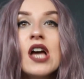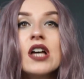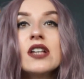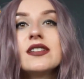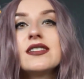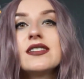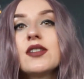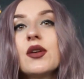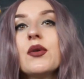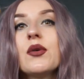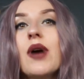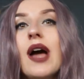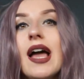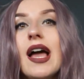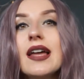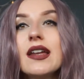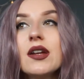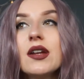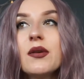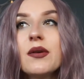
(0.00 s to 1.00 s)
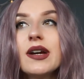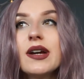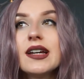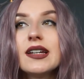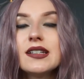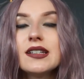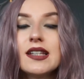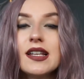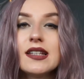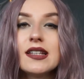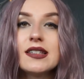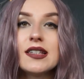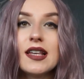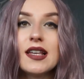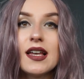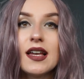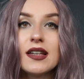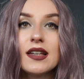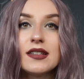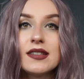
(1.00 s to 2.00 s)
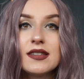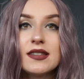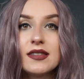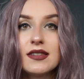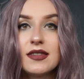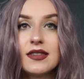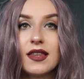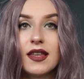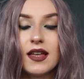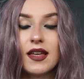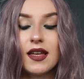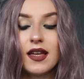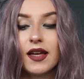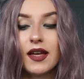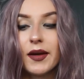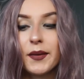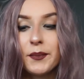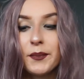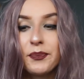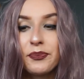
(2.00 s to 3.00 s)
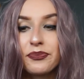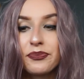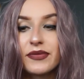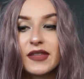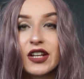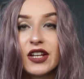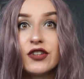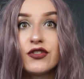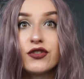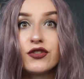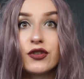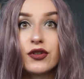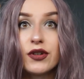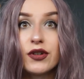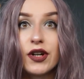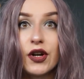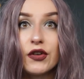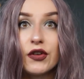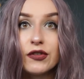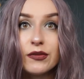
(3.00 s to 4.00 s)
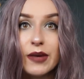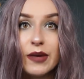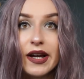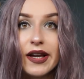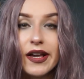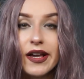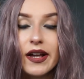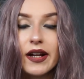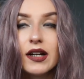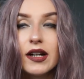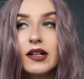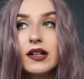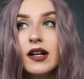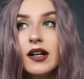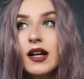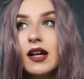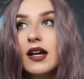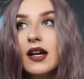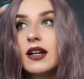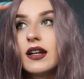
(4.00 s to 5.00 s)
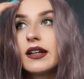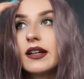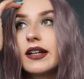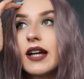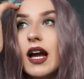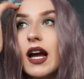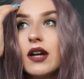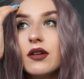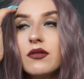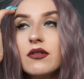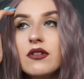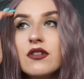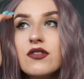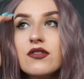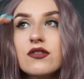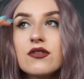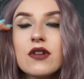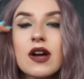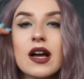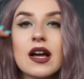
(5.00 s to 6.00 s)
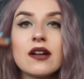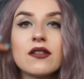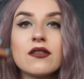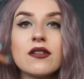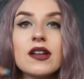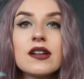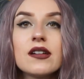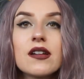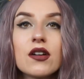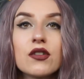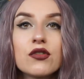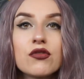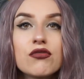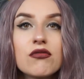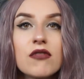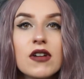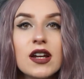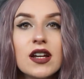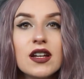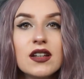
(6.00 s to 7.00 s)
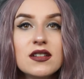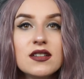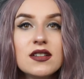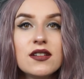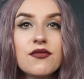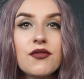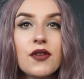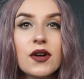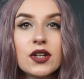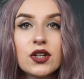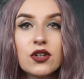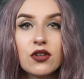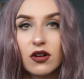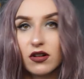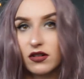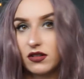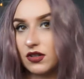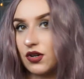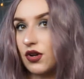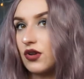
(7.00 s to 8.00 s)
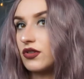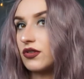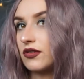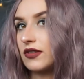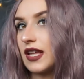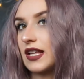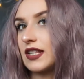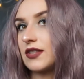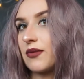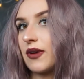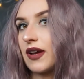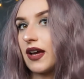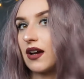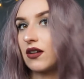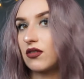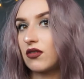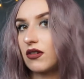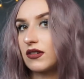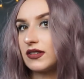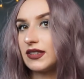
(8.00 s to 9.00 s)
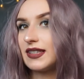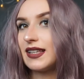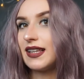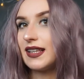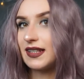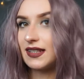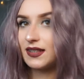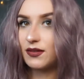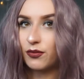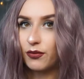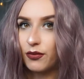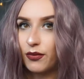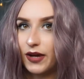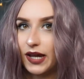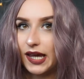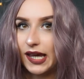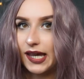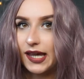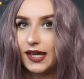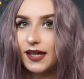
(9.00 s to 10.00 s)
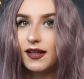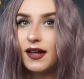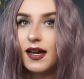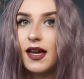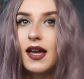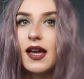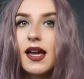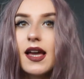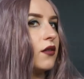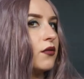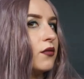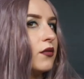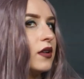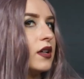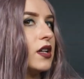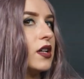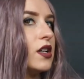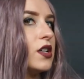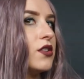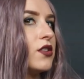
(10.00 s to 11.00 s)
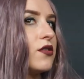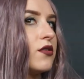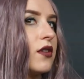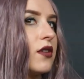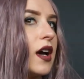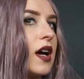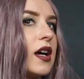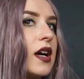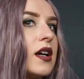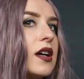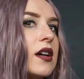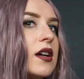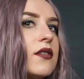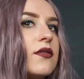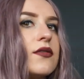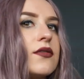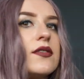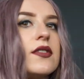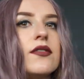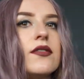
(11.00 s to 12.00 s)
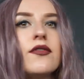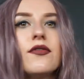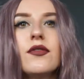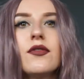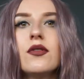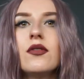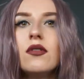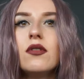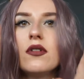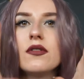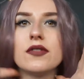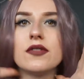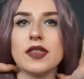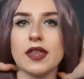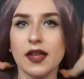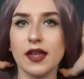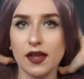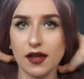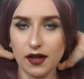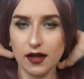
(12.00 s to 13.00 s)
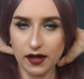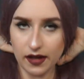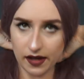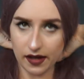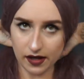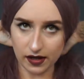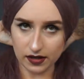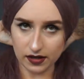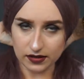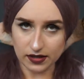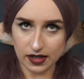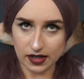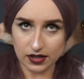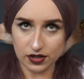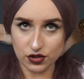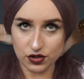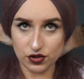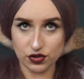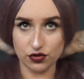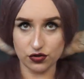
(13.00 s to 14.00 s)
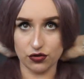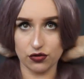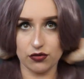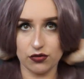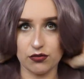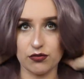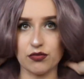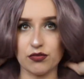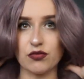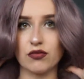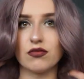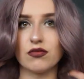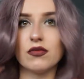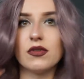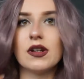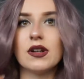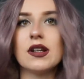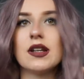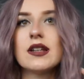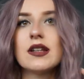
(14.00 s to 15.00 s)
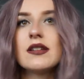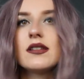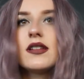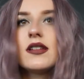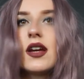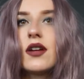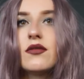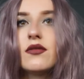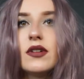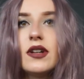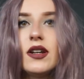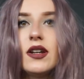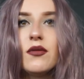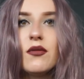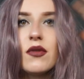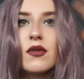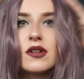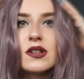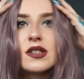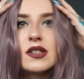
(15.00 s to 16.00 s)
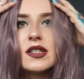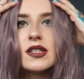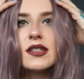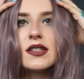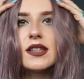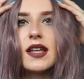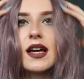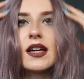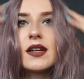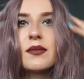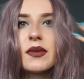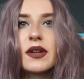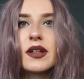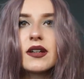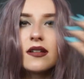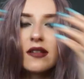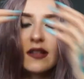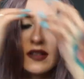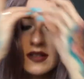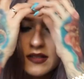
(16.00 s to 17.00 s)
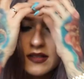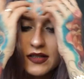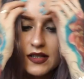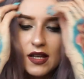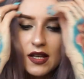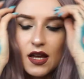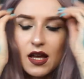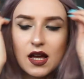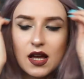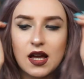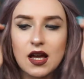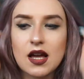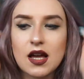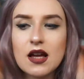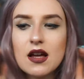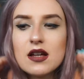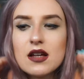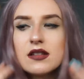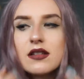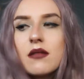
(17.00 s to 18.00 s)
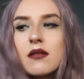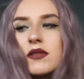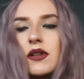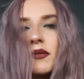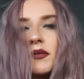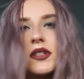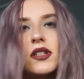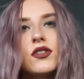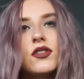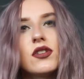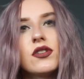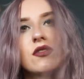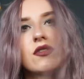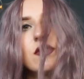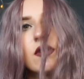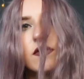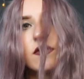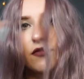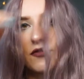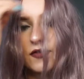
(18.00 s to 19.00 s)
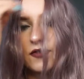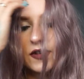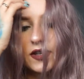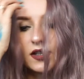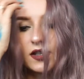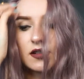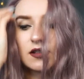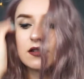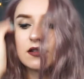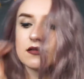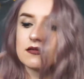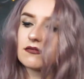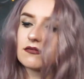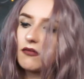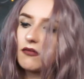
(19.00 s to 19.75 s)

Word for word: so anyway this is the, um, the story of my hair like I wish to have like a crazy funny color so that's why I got this wig I wish to have the full of the hair that is so brilliant I really wanted that because sometimes I just don't feel